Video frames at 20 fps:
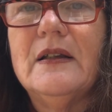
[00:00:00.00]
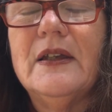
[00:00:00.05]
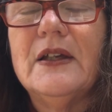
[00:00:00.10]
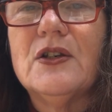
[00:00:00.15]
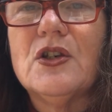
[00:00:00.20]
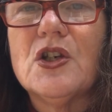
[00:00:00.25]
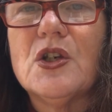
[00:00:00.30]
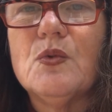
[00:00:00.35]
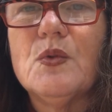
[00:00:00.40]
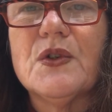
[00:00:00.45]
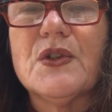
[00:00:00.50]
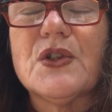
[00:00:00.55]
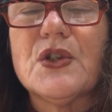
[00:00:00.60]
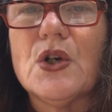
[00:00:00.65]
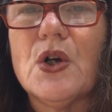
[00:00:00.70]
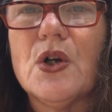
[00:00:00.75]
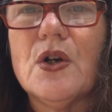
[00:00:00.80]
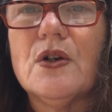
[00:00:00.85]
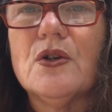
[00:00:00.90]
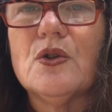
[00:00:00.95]
and she was
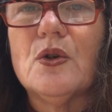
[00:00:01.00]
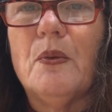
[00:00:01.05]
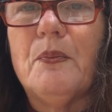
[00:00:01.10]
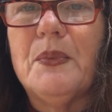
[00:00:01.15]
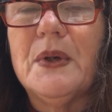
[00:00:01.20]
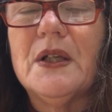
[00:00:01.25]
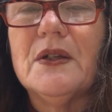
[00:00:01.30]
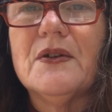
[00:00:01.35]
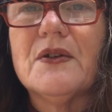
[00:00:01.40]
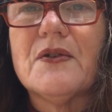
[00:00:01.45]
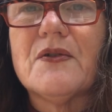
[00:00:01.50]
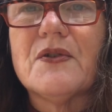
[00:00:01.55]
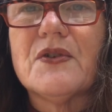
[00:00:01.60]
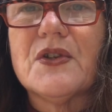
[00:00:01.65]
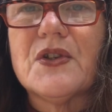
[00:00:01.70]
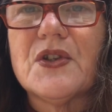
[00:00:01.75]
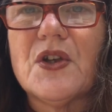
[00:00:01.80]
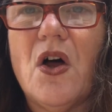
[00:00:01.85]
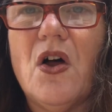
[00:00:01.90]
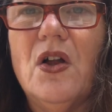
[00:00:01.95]
turned to a pillar of
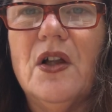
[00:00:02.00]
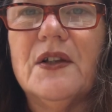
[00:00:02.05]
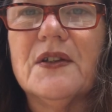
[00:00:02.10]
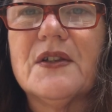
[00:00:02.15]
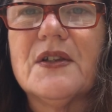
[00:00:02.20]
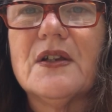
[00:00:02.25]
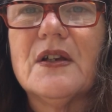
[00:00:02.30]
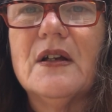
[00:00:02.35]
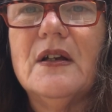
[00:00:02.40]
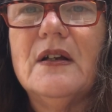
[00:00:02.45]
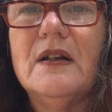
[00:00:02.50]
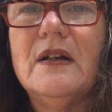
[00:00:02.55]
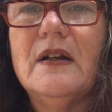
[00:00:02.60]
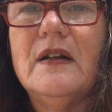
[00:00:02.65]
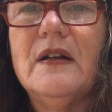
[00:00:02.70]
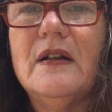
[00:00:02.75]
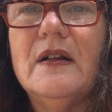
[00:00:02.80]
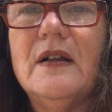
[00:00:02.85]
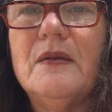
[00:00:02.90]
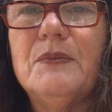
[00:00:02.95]
salt
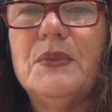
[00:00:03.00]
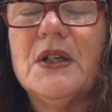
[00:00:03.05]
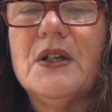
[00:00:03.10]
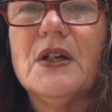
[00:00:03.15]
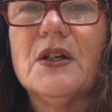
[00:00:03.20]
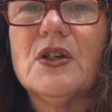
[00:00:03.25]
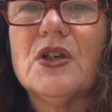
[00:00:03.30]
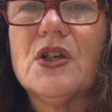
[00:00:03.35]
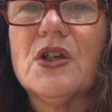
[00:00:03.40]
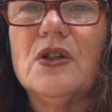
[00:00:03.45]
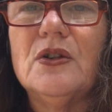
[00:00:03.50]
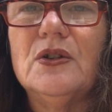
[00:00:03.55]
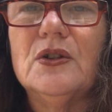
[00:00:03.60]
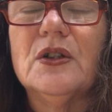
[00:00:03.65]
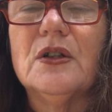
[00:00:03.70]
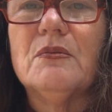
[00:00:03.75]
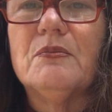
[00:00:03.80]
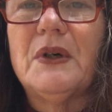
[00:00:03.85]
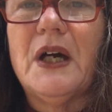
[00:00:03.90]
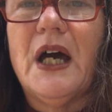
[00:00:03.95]
because she looked